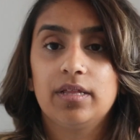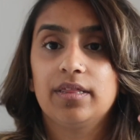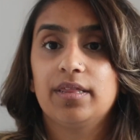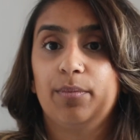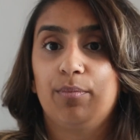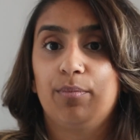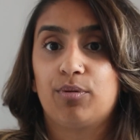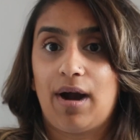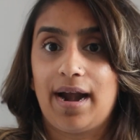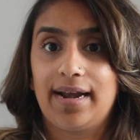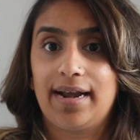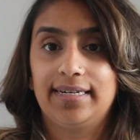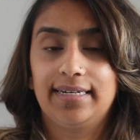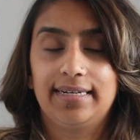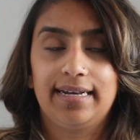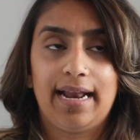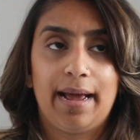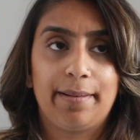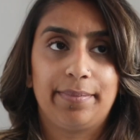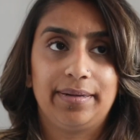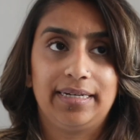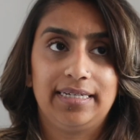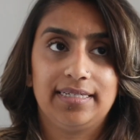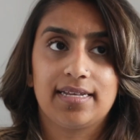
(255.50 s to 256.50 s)
the branded
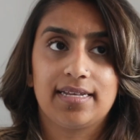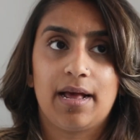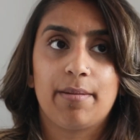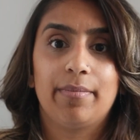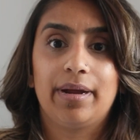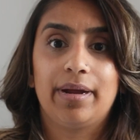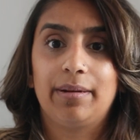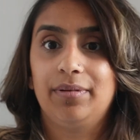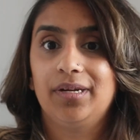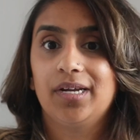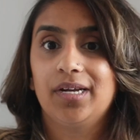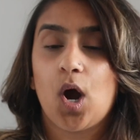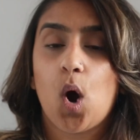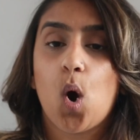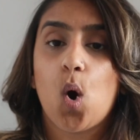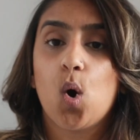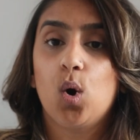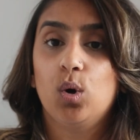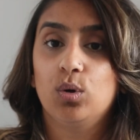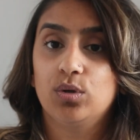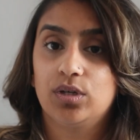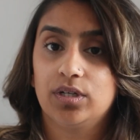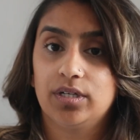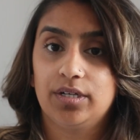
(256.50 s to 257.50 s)
nappies that maybe
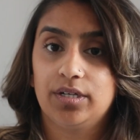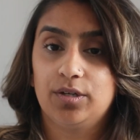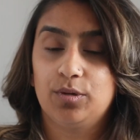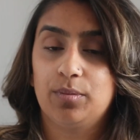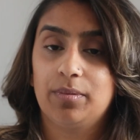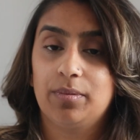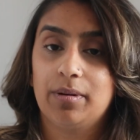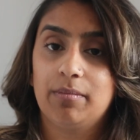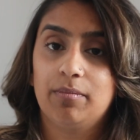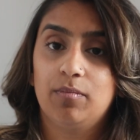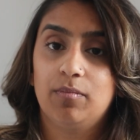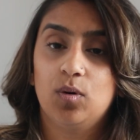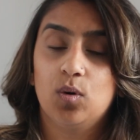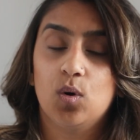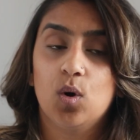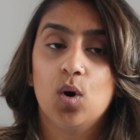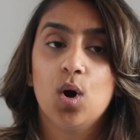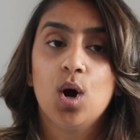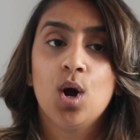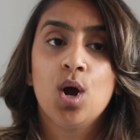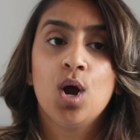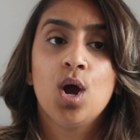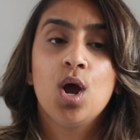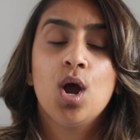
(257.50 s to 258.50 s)
hold a little bit more
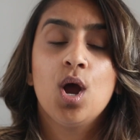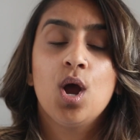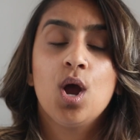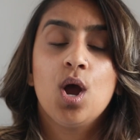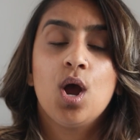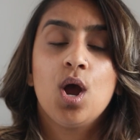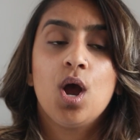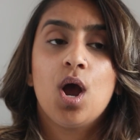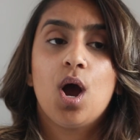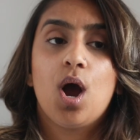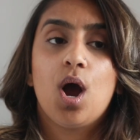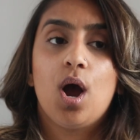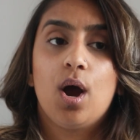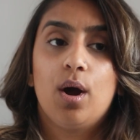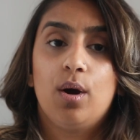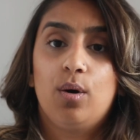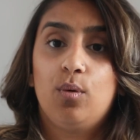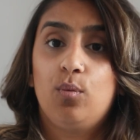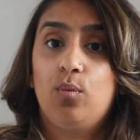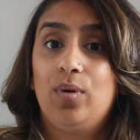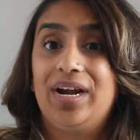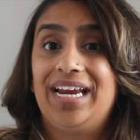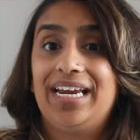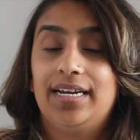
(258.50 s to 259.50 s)

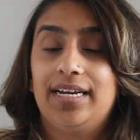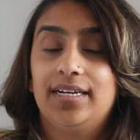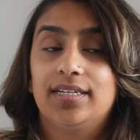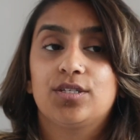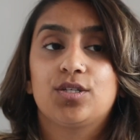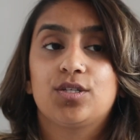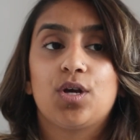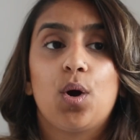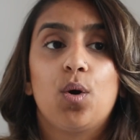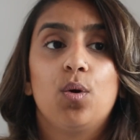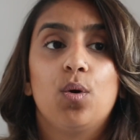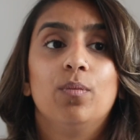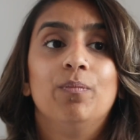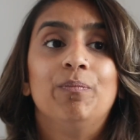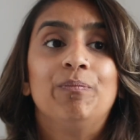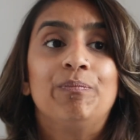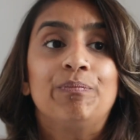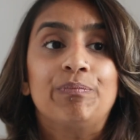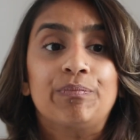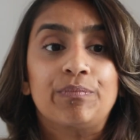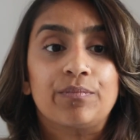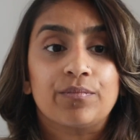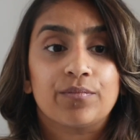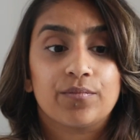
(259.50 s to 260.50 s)
wee. So
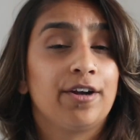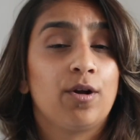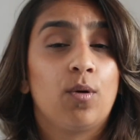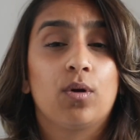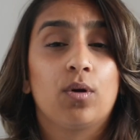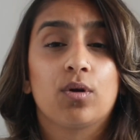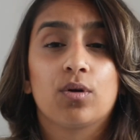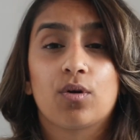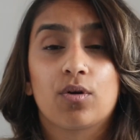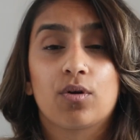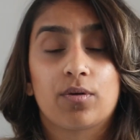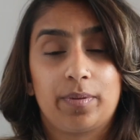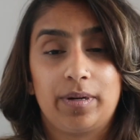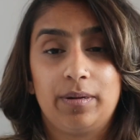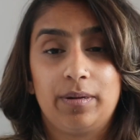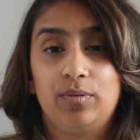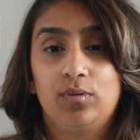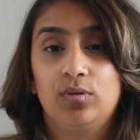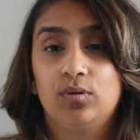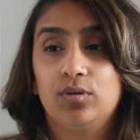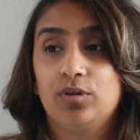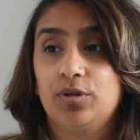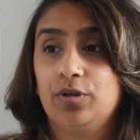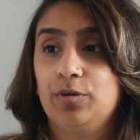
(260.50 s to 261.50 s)
I know a lot of
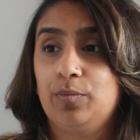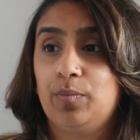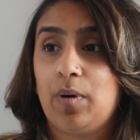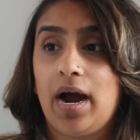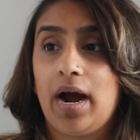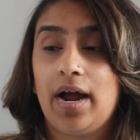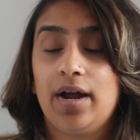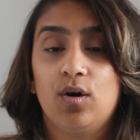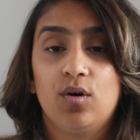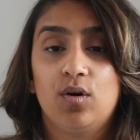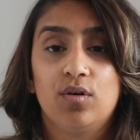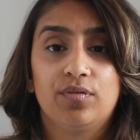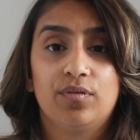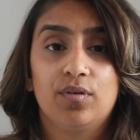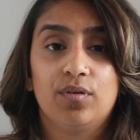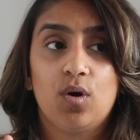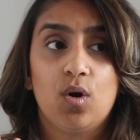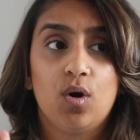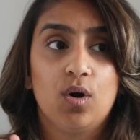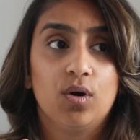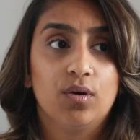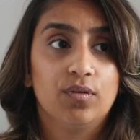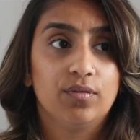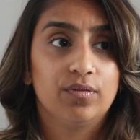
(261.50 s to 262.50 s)
people who buy off
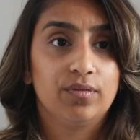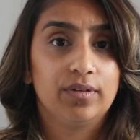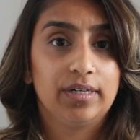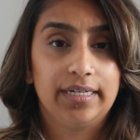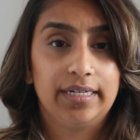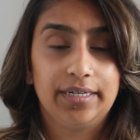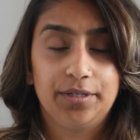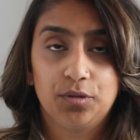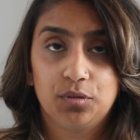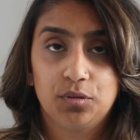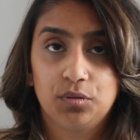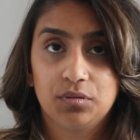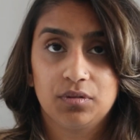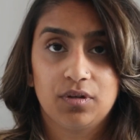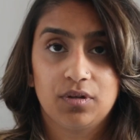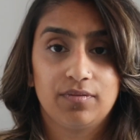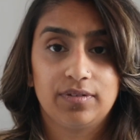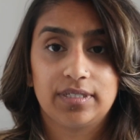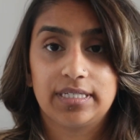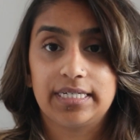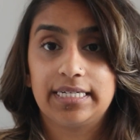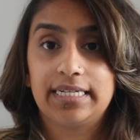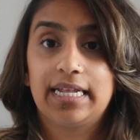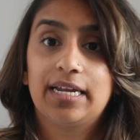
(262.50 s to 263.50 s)
of Lidl.
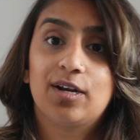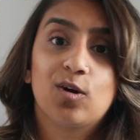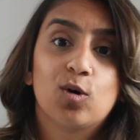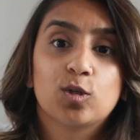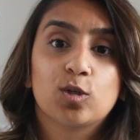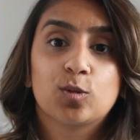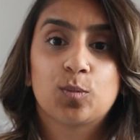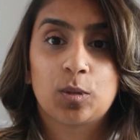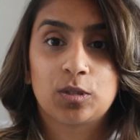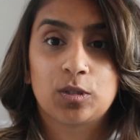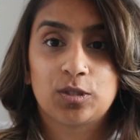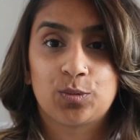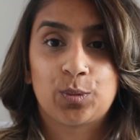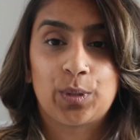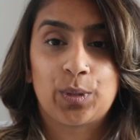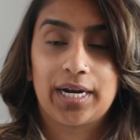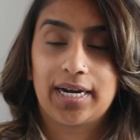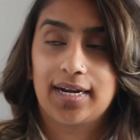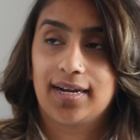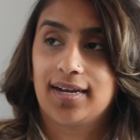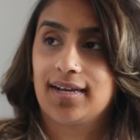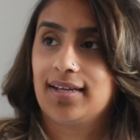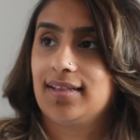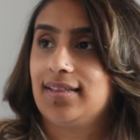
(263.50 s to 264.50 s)
Obviously they're not sponsoring
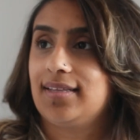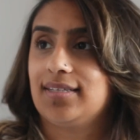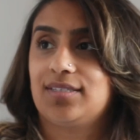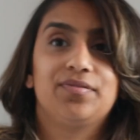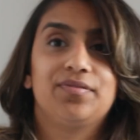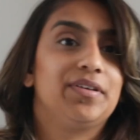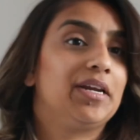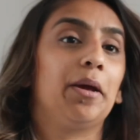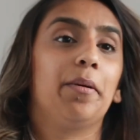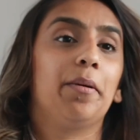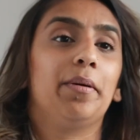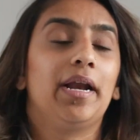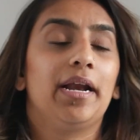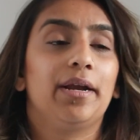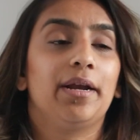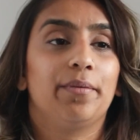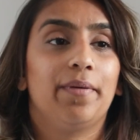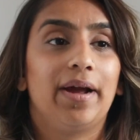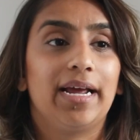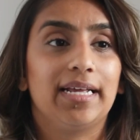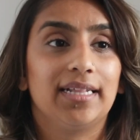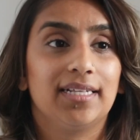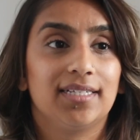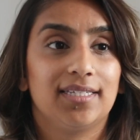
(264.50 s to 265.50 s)
this video in any
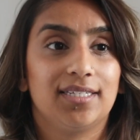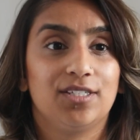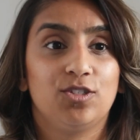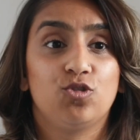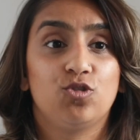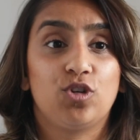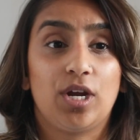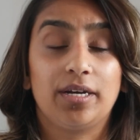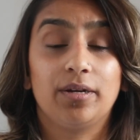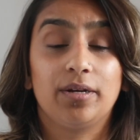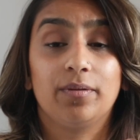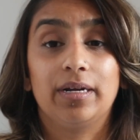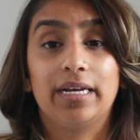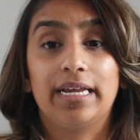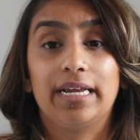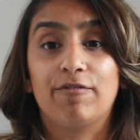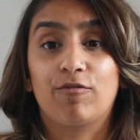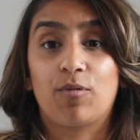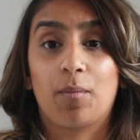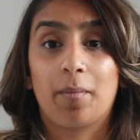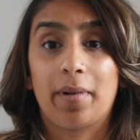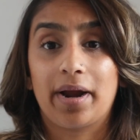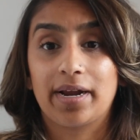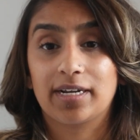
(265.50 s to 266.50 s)
way, this is genuinely
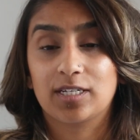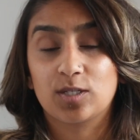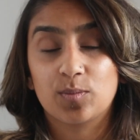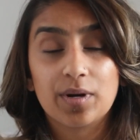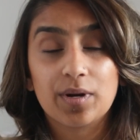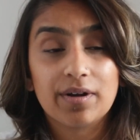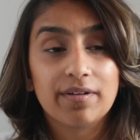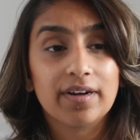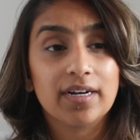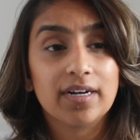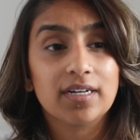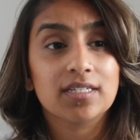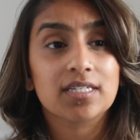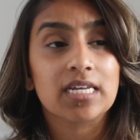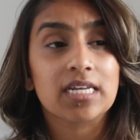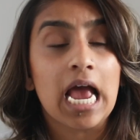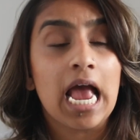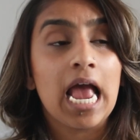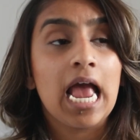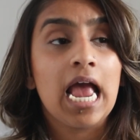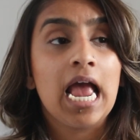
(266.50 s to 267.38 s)
from my experience.